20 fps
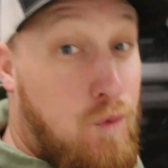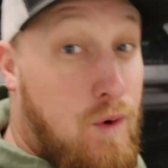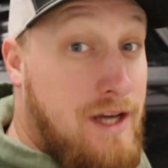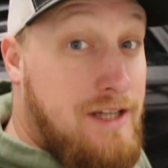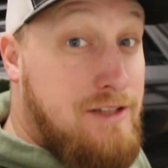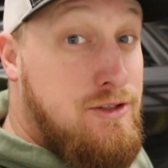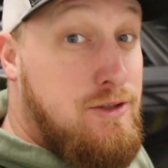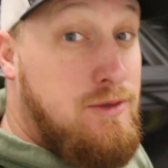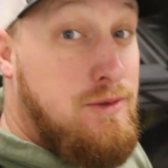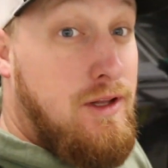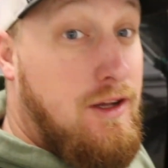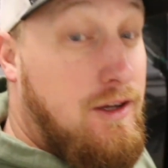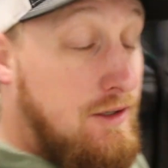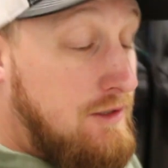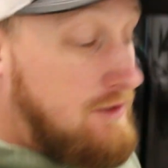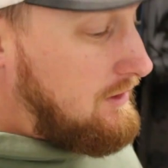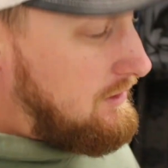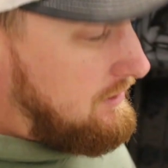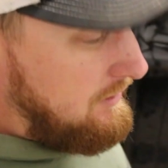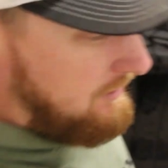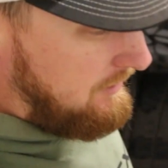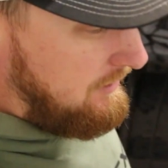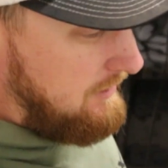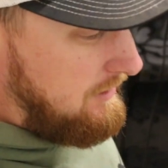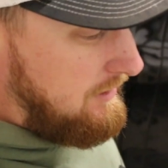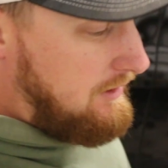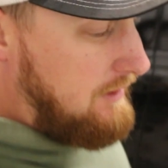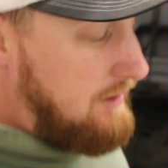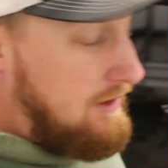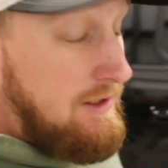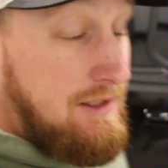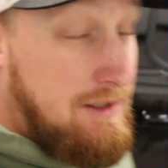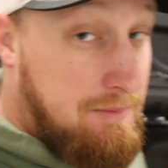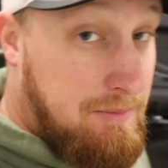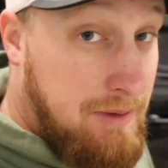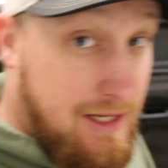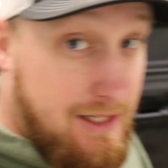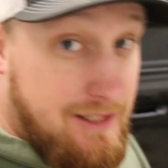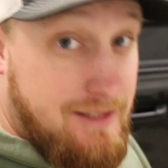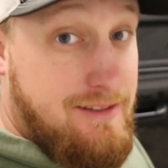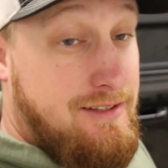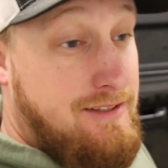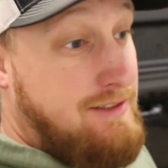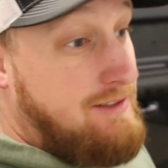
way too long, but